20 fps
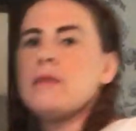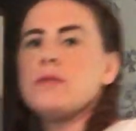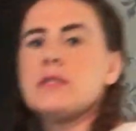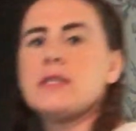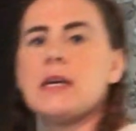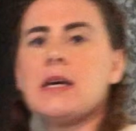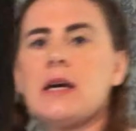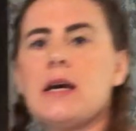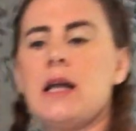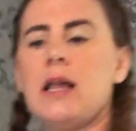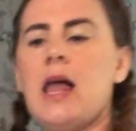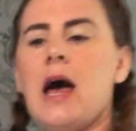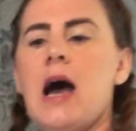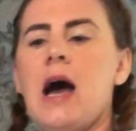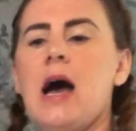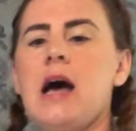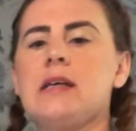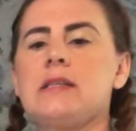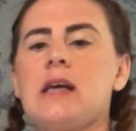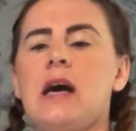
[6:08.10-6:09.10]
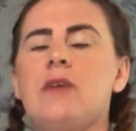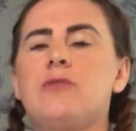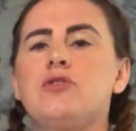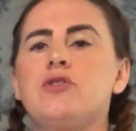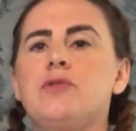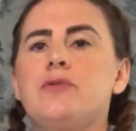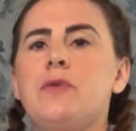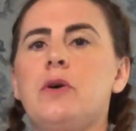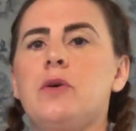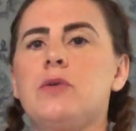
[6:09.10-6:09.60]
hand circle eyes, I've
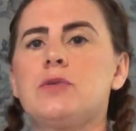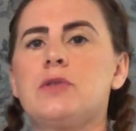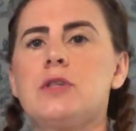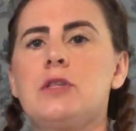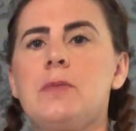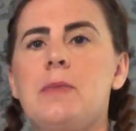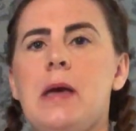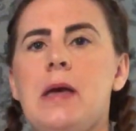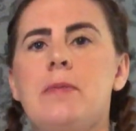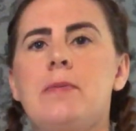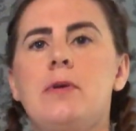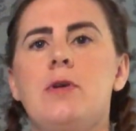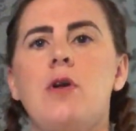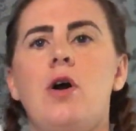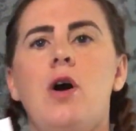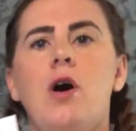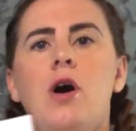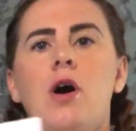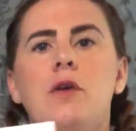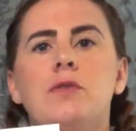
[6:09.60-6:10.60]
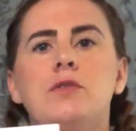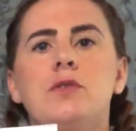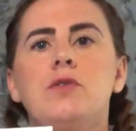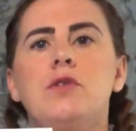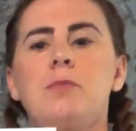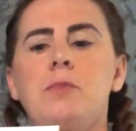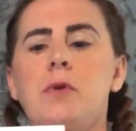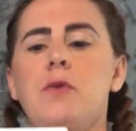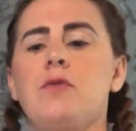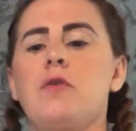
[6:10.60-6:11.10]
just folded the paper in half so
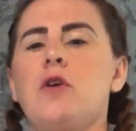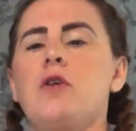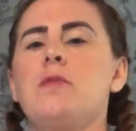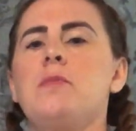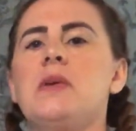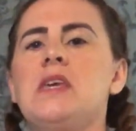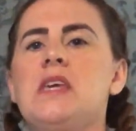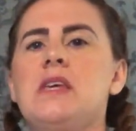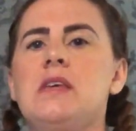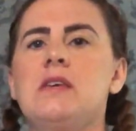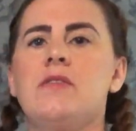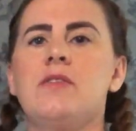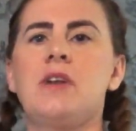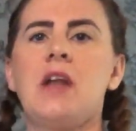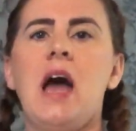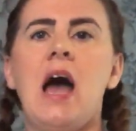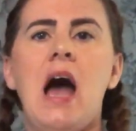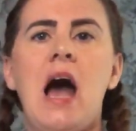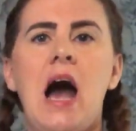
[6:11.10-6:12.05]
they're both going to be even,